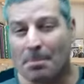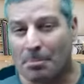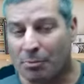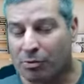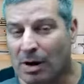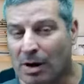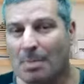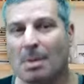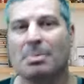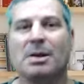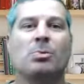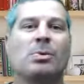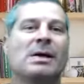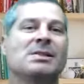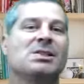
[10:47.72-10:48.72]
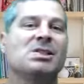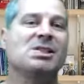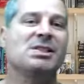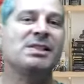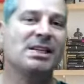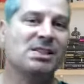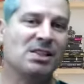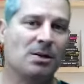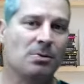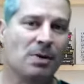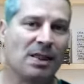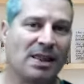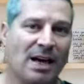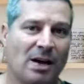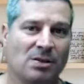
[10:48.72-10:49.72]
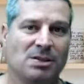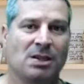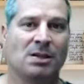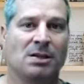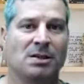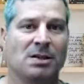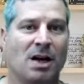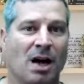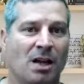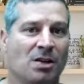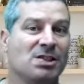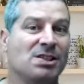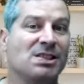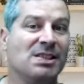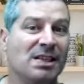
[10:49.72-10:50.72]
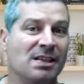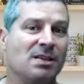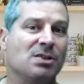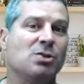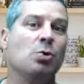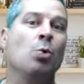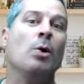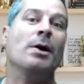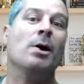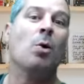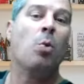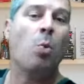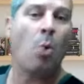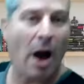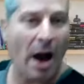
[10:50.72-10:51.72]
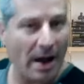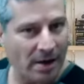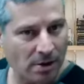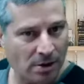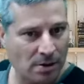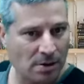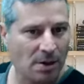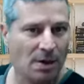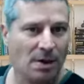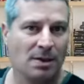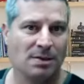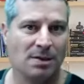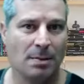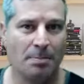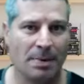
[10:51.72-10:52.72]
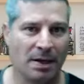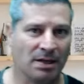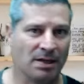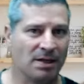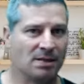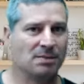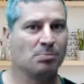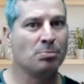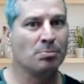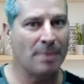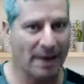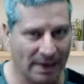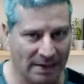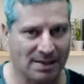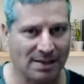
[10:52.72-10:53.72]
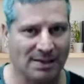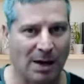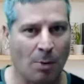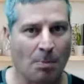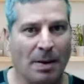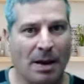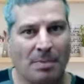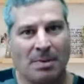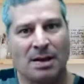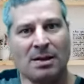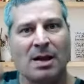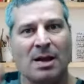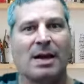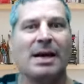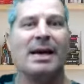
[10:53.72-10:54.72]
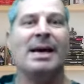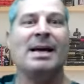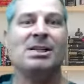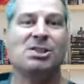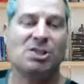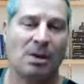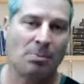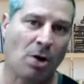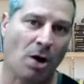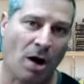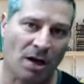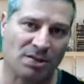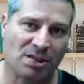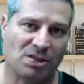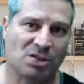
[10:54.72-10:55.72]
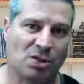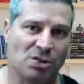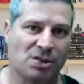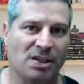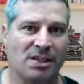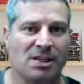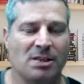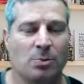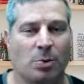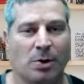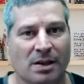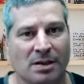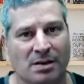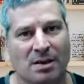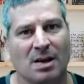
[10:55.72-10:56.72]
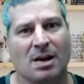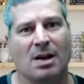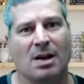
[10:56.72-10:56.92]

probably around $600,000 needed to acquire the building, mainly the down payment and some costs associated with